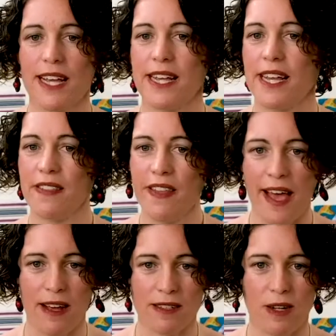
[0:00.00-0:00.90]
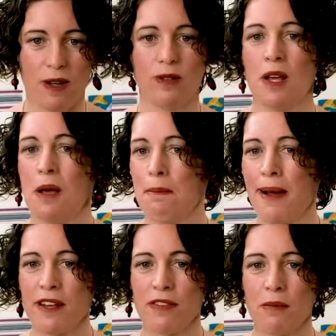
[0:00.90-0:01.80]
in the household,
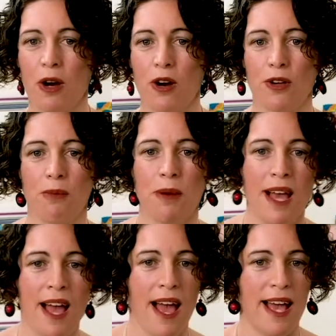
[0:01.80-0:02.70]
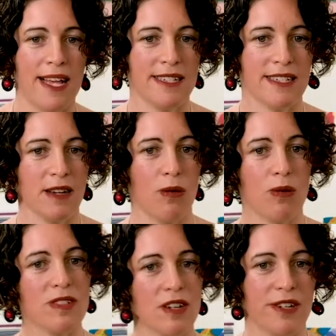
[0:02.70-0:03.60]
make from home, and
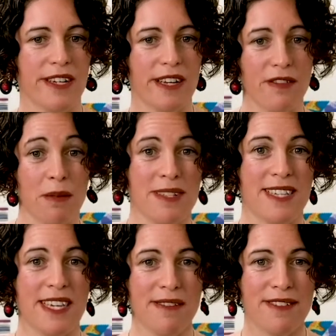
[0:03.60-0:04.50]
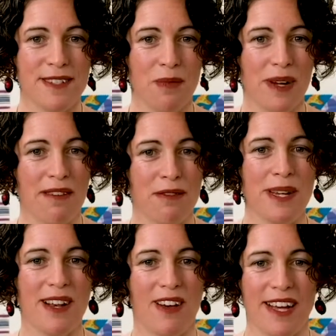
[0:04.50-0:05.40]
also give them as gifts whenever we
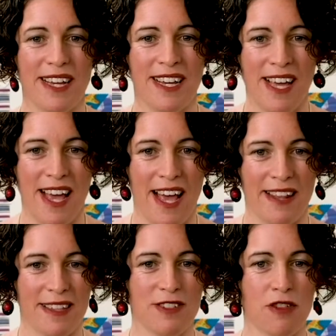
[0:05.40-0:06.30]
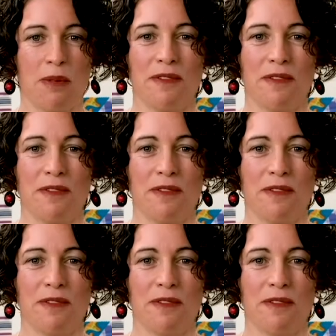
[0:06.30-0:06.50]
like at the drop of a